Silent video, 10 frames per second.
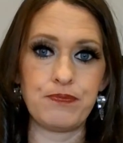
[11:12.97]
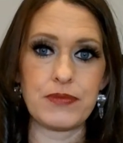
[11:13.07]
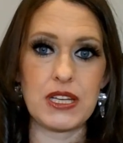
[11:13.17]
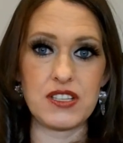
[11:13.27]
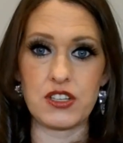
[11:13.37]

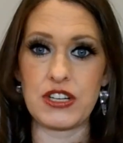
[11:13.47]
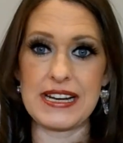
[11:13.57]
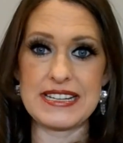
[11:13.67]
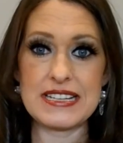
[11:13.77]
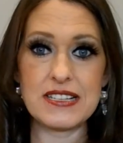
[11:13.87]
is a good
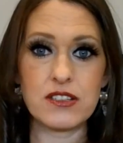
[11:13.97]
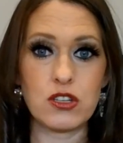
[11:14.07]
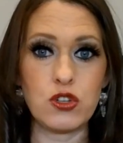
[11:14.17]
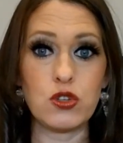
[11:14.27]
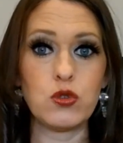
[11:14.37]
idea to
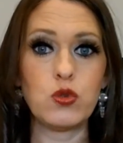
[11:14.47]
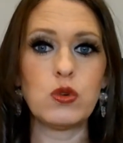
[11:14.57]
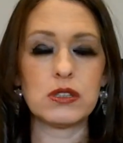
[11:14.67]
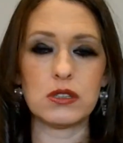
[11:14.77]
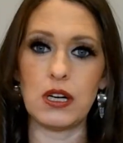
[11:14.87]
do,
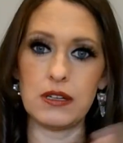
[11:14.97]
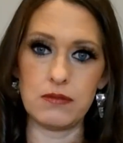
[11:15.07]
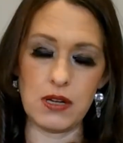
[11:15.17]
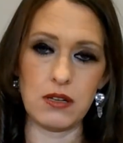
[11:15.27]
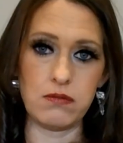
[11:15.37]

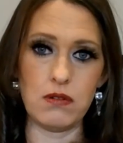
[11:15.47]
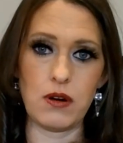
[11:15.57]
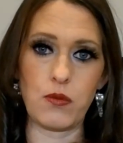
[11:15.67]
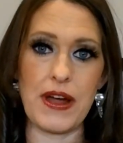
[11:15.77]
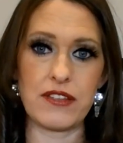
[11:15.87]
or
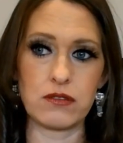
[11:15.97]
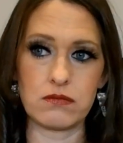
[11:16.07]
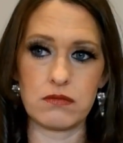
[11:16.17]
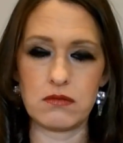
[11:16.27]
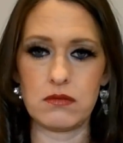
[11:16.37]
rather,
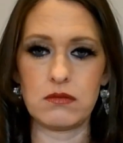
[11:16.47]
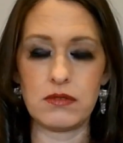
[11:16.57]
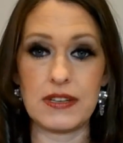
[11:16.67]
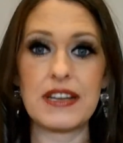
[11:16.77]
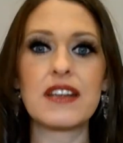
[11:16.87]

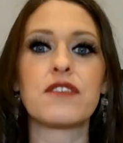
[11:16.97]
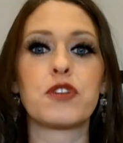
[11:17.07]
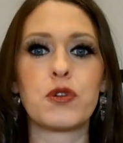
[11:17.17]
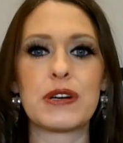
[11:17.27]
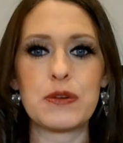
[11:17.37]
if you're
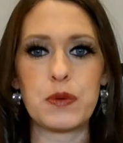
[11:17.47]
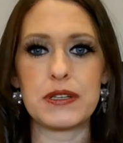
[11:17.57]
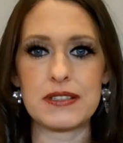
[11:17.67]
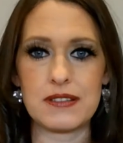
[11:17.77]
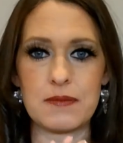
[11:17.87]
going to
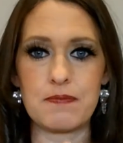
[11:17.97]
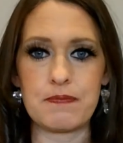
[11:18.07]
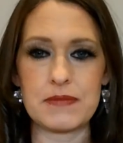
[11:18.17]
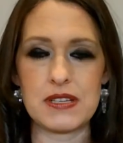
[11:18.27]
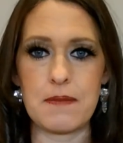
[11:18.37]
put
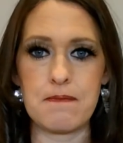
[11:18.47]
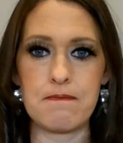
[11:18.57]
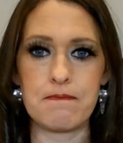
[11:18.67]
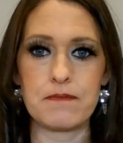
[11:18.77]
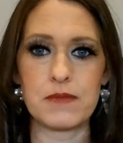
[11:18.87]
some
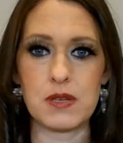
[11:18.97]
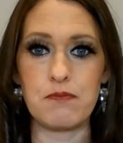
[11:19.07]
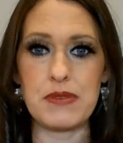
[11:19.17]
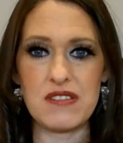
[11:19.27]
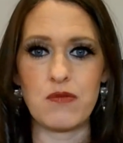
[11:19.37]

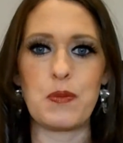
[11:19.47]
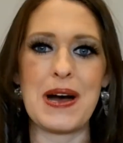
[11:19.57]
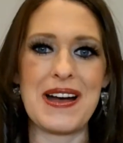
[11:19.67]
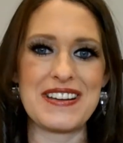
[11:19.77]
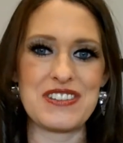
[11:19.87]
beef
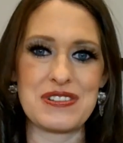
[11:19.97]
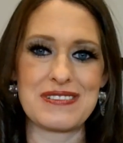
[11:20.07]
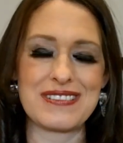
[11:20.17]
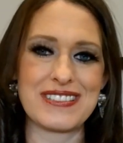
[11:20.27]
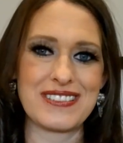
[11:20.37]
behind
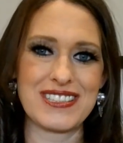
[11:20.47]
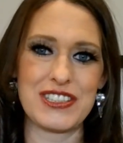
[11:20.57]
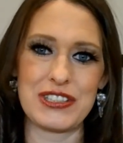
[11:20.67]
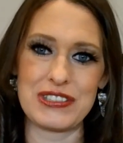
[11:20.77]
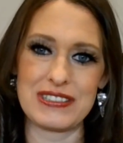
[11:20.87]

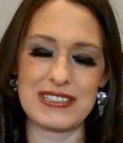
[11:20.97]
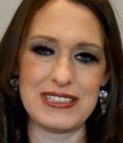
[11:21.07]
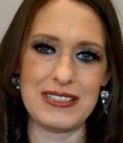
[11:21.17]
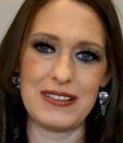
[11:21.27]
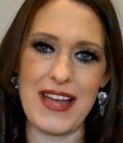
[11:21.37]

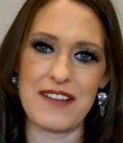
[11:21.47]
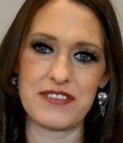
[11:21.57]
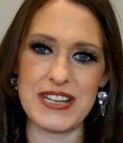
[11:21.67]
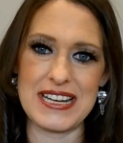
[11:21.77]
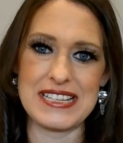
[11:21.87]
your
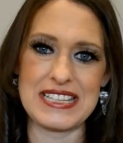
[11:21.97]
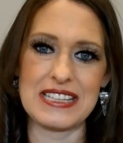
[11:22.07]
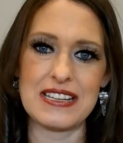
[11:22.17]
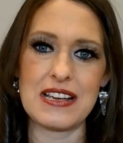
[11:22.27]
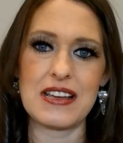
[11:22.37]
advertising,
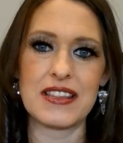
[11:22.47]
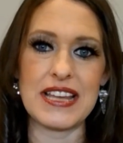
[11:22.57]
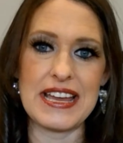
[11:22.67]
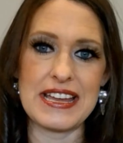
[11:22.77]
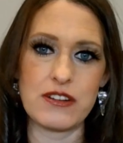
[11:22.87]

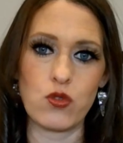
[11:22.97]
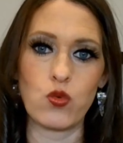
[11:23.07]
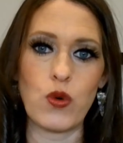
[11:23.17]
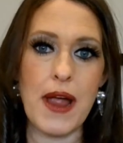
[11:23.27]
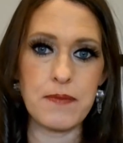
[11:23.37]
then
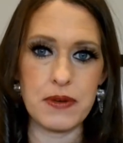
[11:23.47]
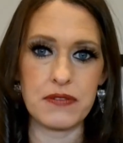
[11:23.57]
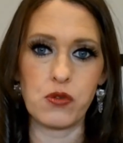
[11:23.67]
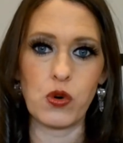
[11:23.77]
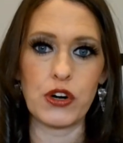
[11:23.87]
right
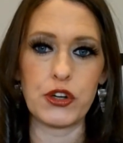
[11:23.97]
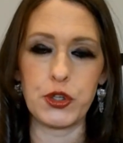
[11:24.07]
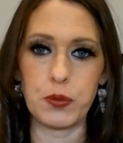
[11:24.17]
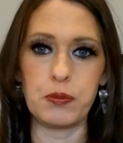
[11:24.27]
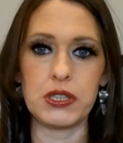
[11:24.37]
before your
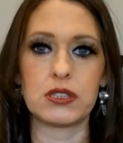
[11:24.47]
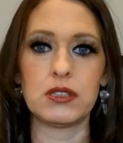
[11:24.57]
book